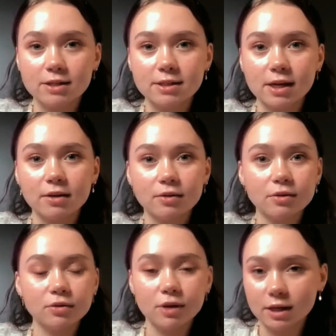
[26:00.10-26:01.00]
that's like
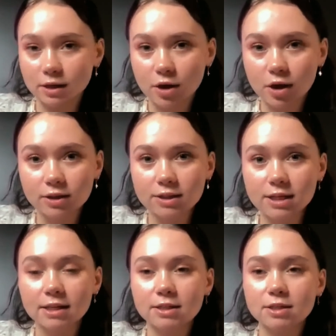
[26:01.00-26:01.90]
creating
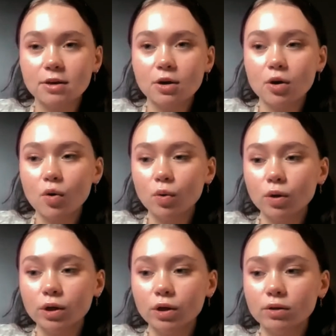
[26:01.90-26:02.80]
content
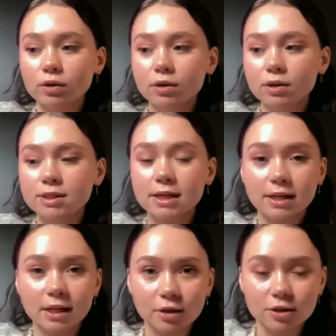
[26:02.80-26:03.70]
or
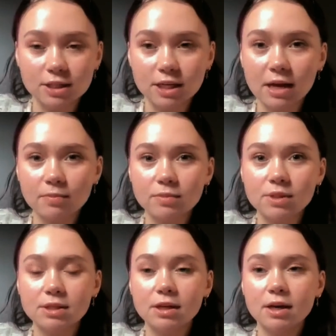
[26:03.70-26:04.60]
sitting in their
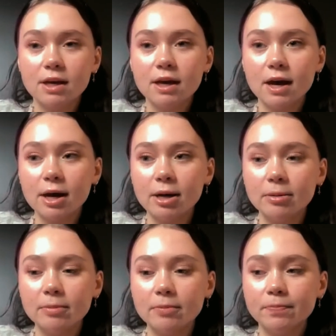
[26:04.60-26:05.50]
DMs.
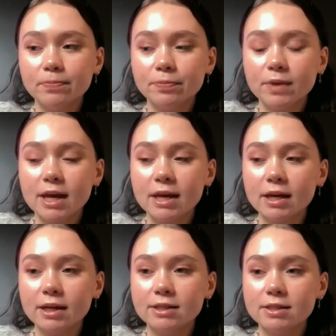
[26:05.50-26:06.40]

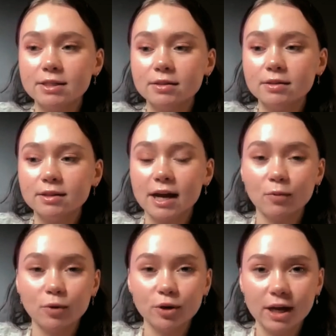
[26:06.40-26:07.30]
And
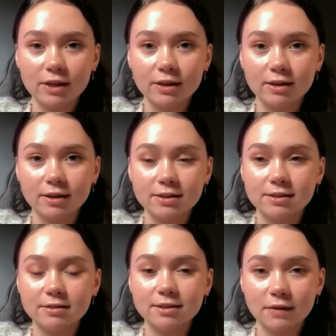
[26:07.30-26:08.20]
yeah, work ethic
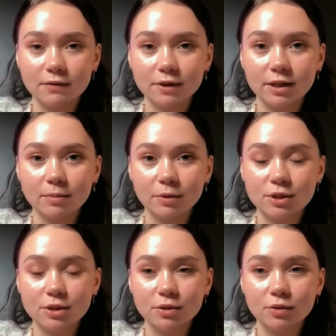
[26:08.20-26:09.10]
is definitely number
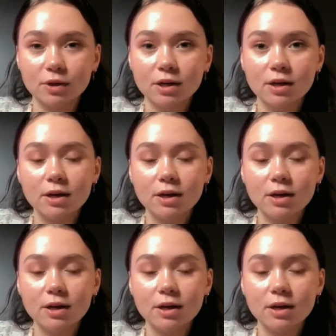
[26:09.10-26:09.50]
two.